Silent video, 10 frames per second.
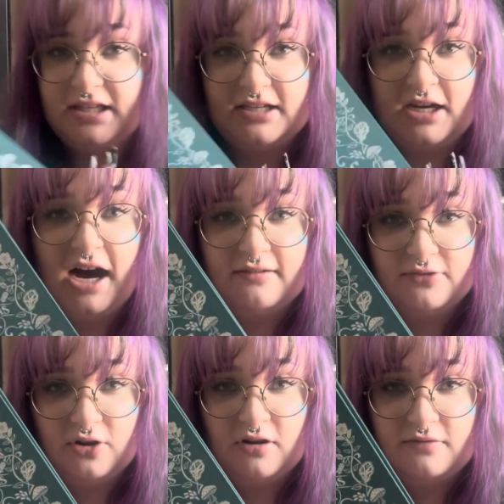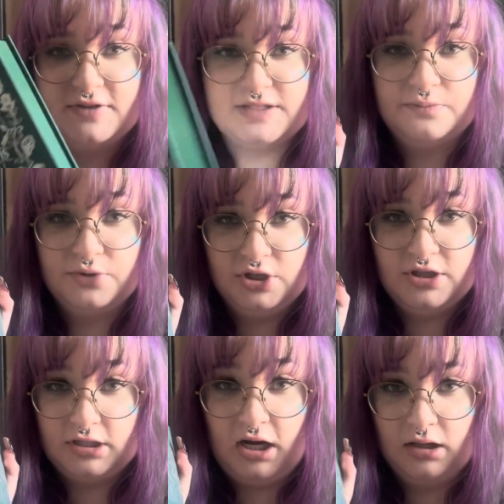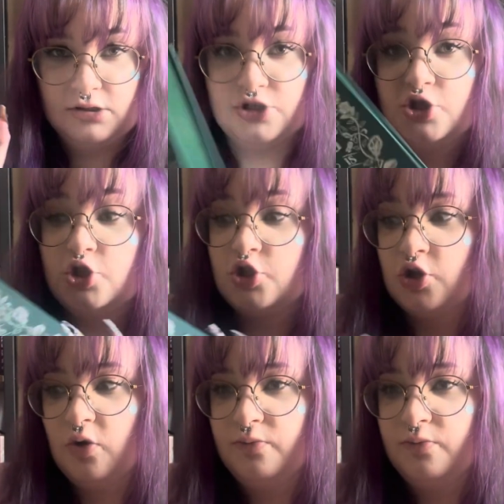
the cover of this book, the colors, so